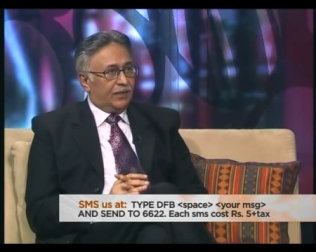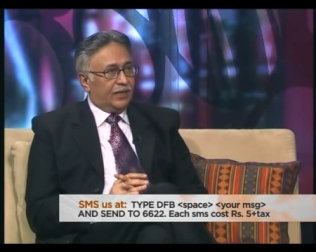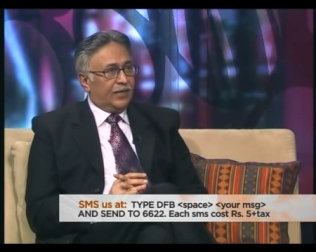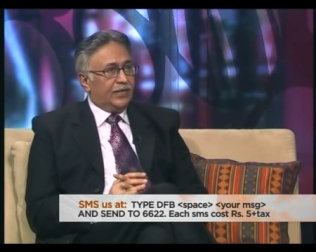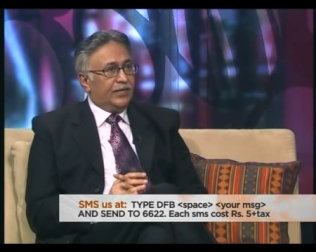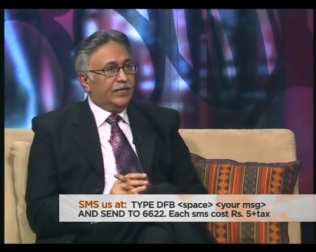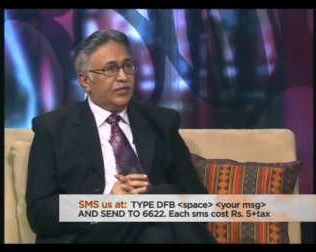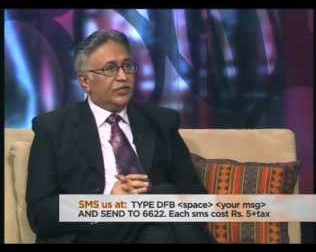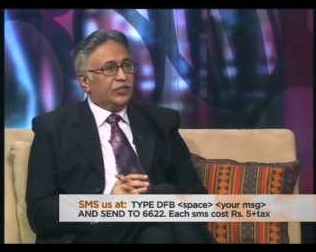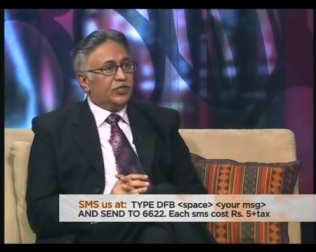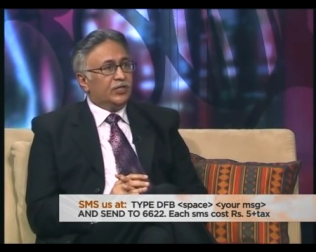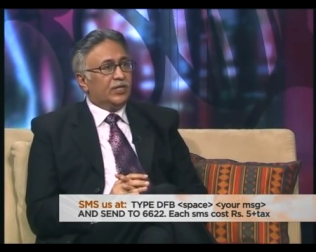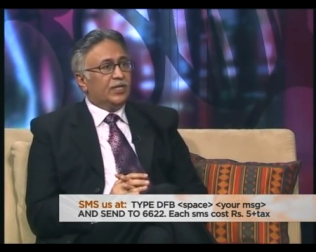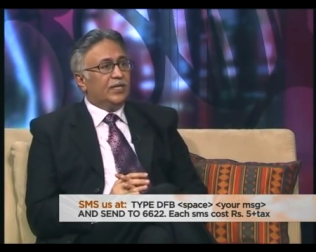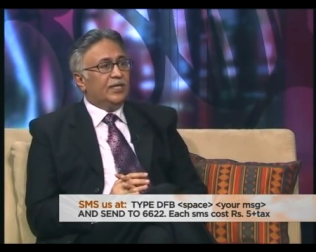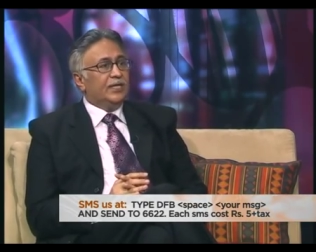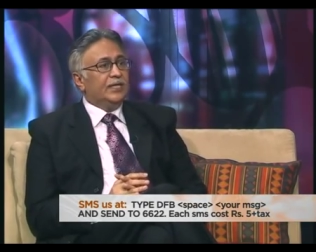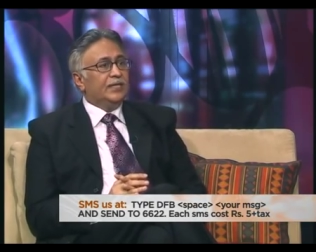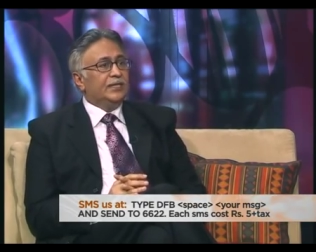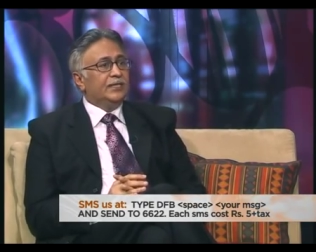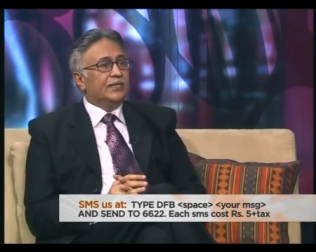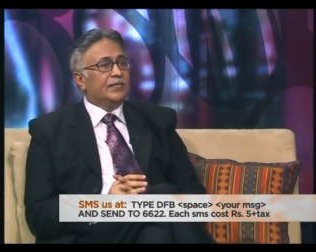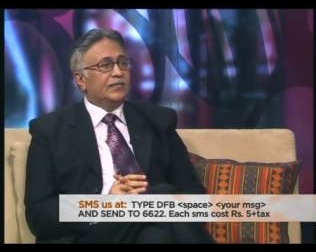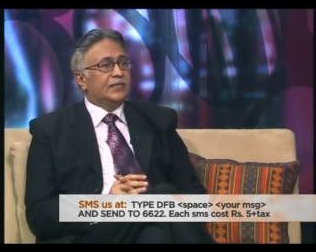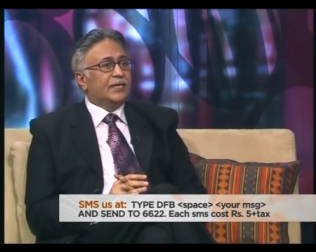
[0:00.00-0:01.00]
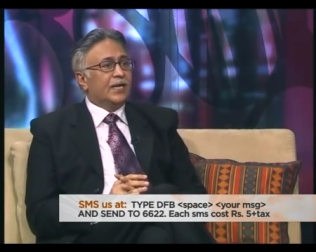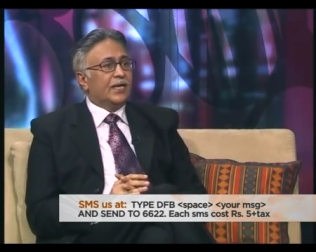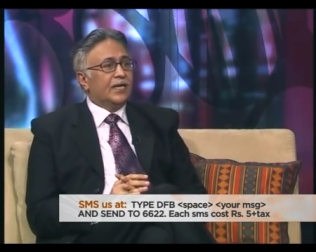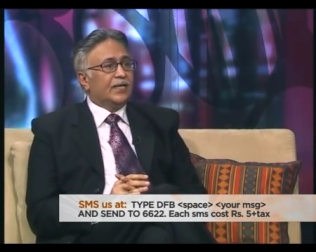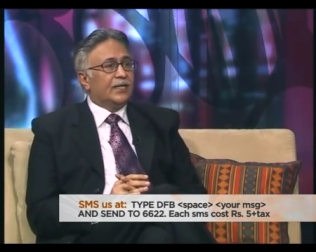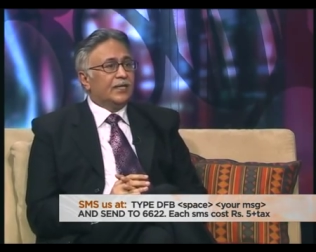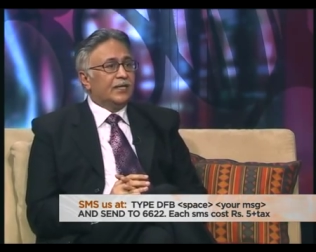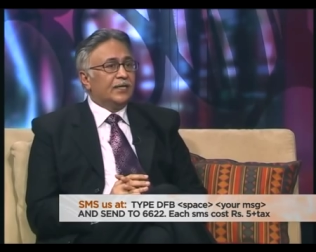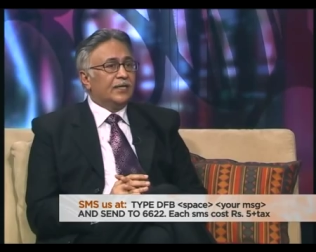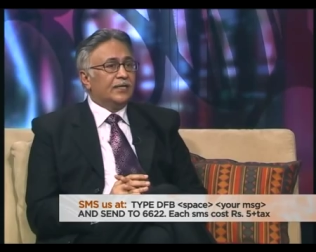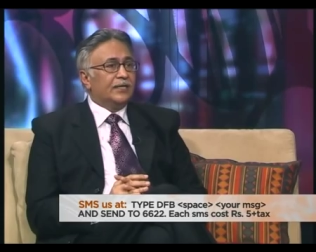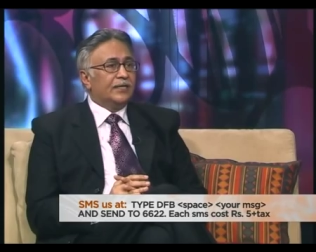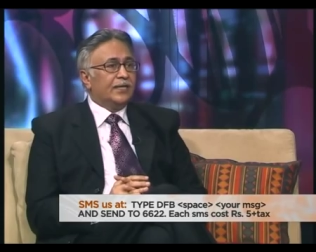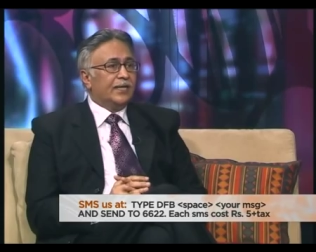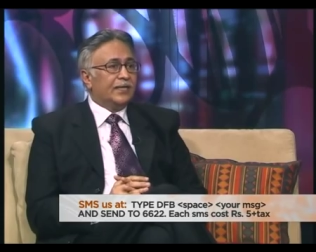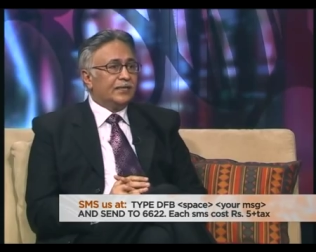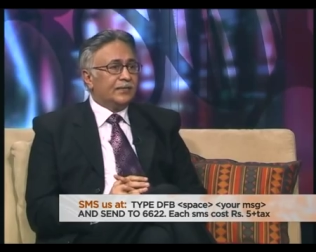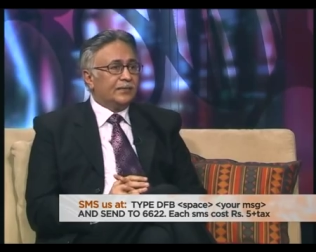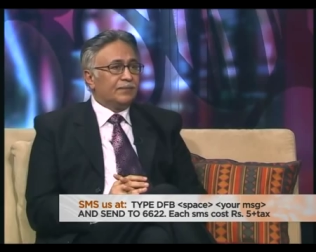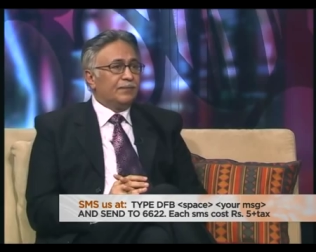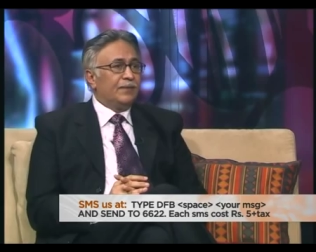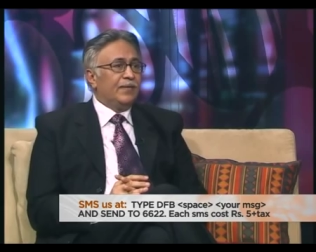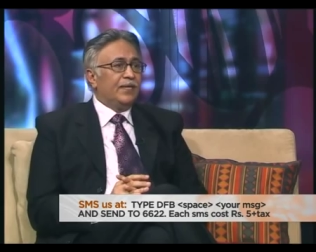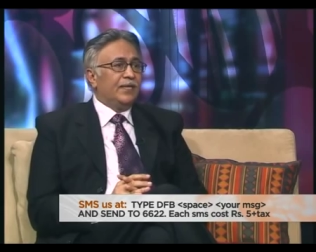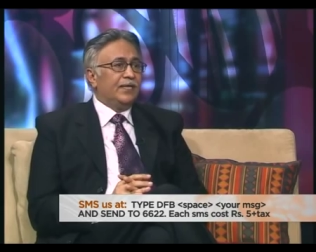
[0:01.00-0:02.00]
Initially the cycle
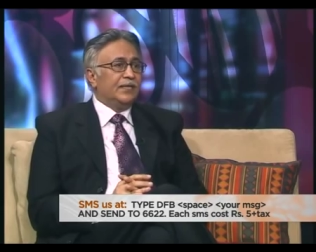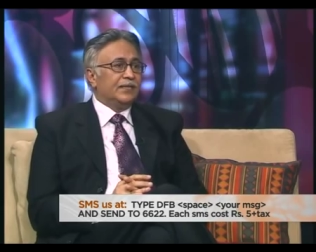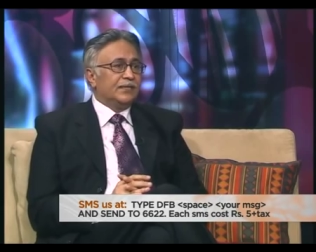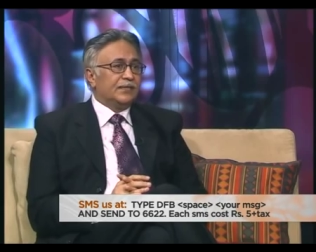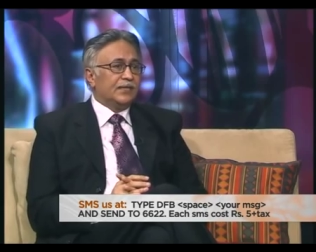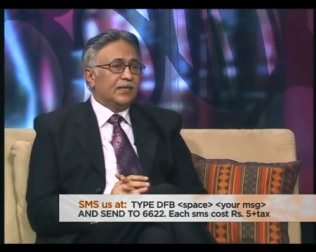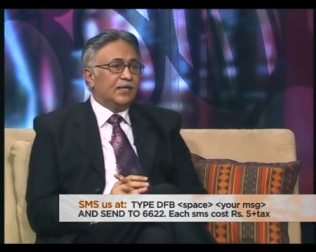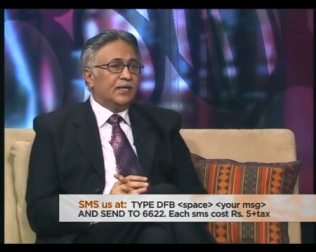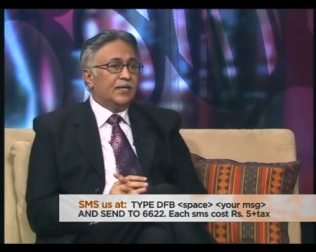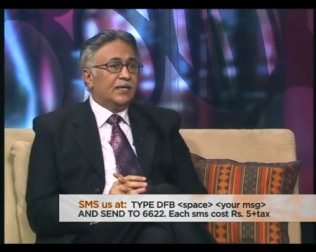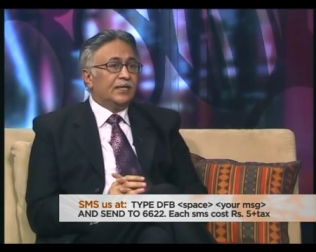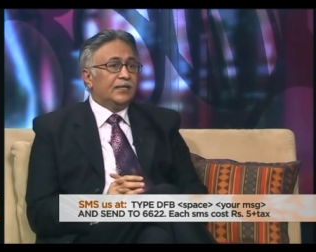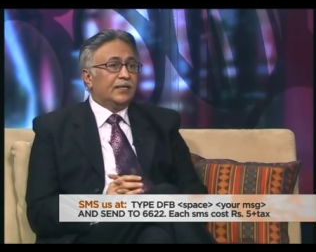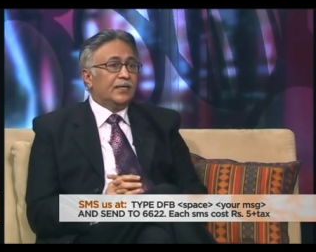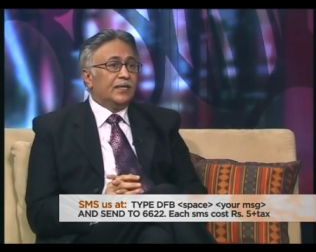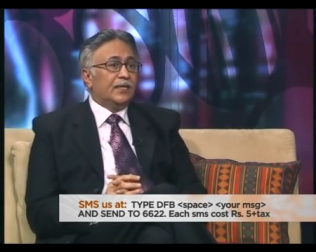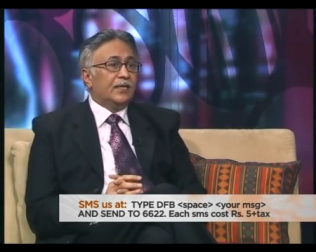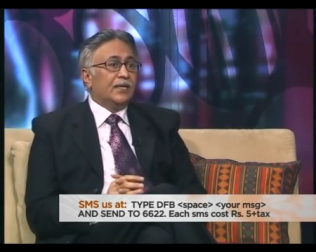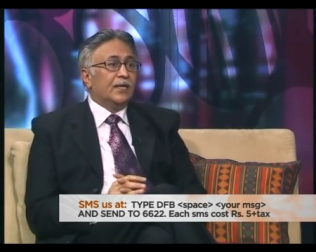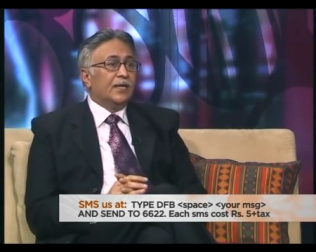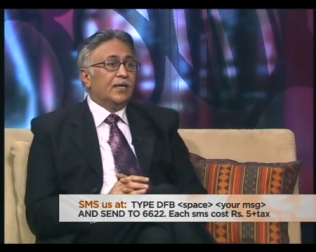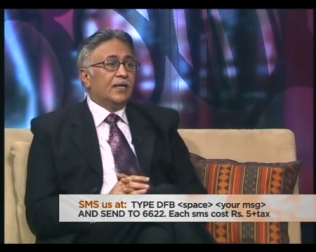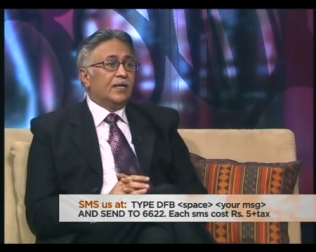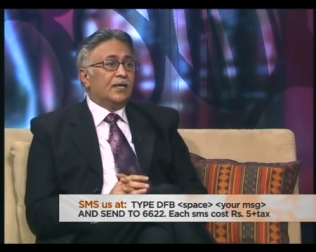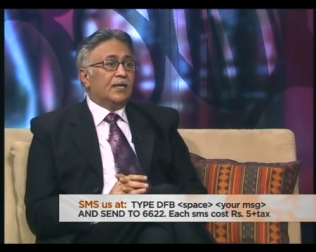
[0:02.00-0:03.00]
takes place a little